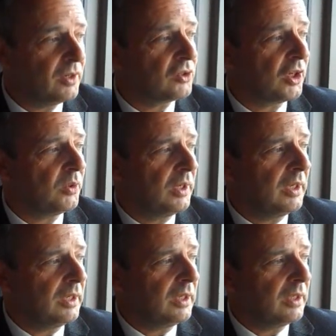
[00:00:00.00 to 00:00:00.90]
So
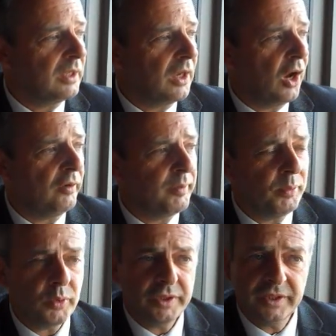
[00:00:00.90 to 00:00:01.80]
I
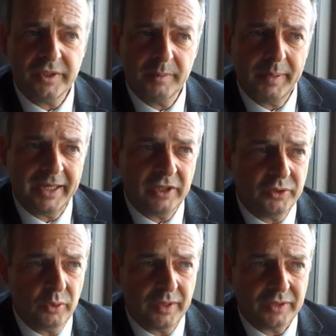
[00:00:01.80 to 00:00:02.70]
reported this to the bank in
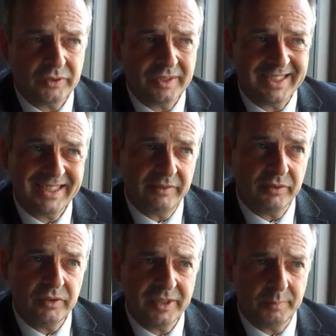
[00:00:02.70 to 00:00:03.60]
2007,
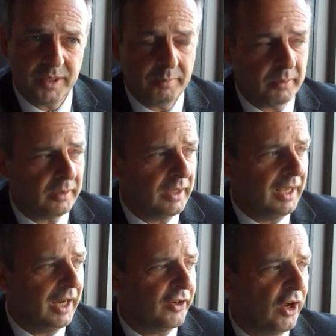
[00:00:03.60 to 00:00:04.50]
September,
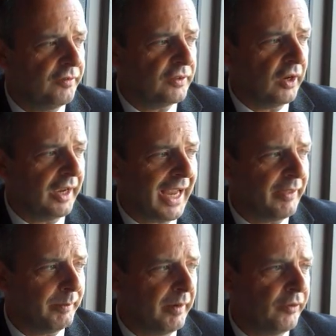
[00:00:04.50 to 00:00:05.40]
and I
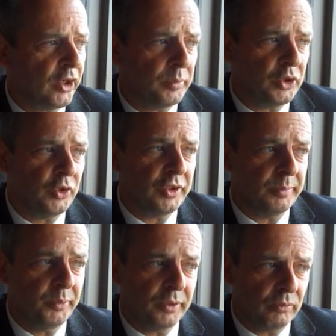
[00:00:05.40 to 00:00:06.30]
gave them every opportunity
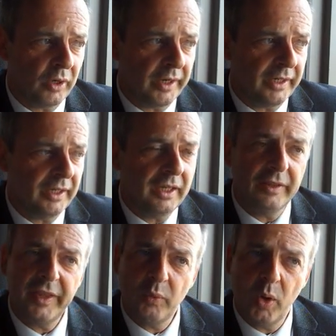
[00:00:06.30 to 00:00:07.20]
to put it right.
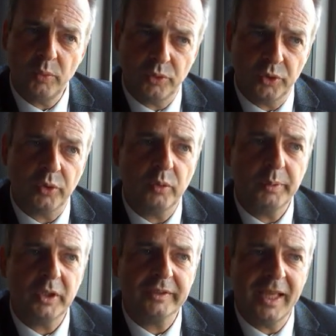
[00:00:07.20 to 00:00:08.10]
They won't do,
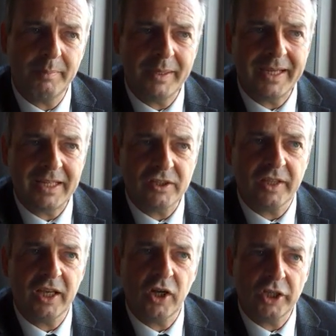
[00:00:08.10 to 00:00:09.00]
because that means
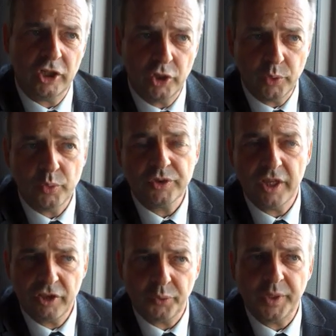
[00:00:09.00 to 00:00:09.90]
they're going to lose
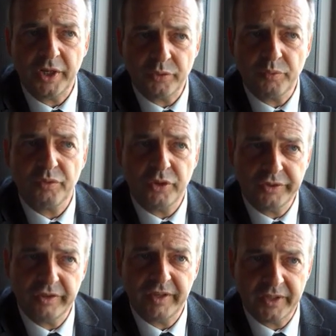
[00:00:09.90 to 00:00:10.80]
their £330,000.
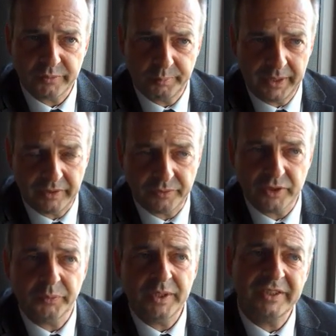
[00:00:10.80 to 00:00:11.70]

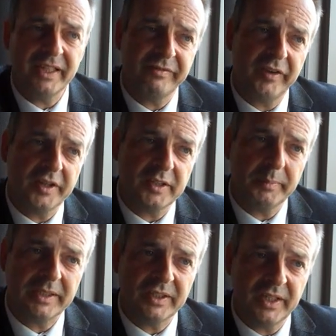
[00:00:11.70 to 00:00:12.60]
The reason they're
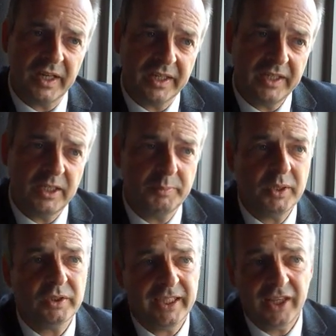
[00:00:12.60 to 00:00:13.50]
fighting me today is
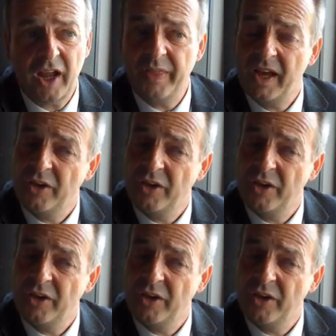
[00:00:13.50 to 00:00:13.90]
because they'd like their